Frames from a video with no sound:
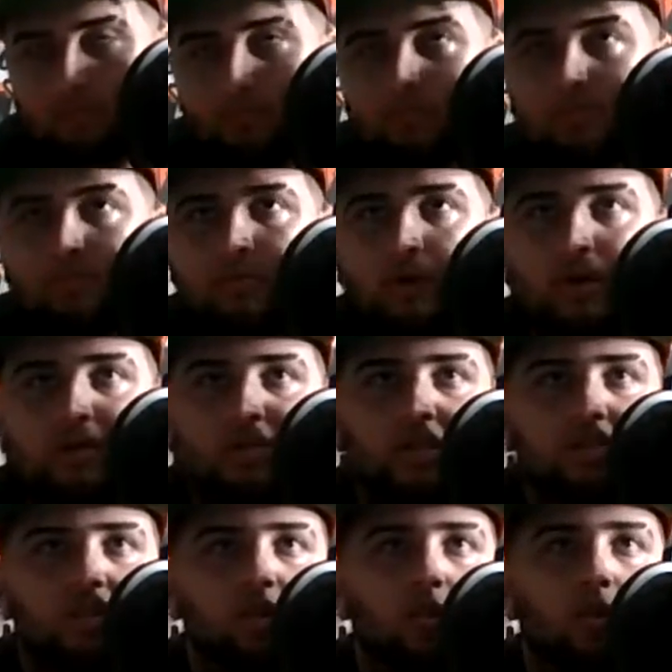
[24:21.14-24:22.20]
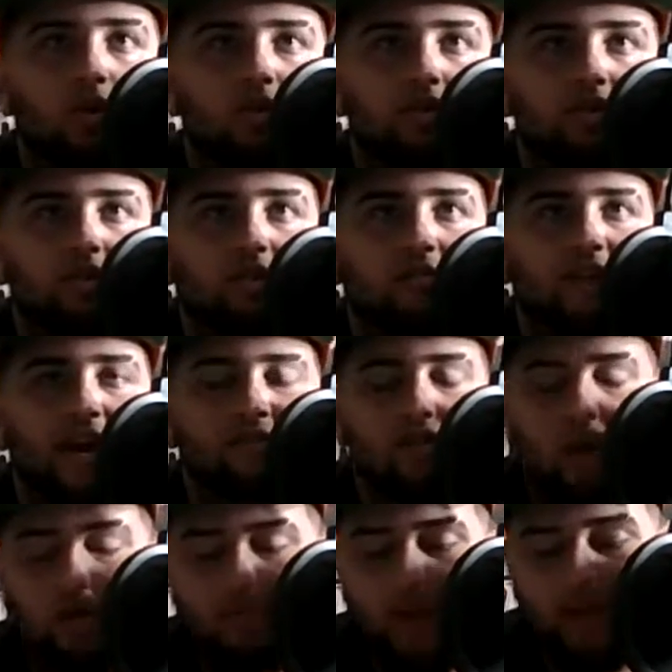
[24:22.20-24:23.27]
the 61 to
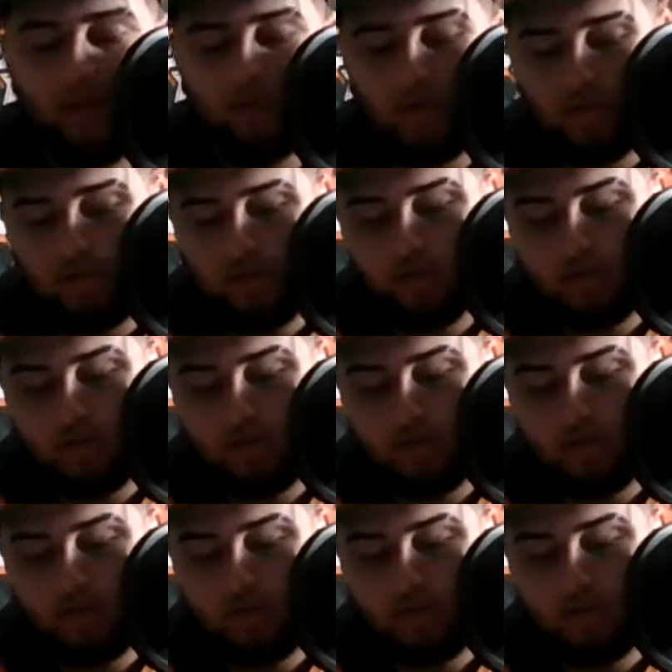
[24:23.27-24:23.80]
65-yard range early in the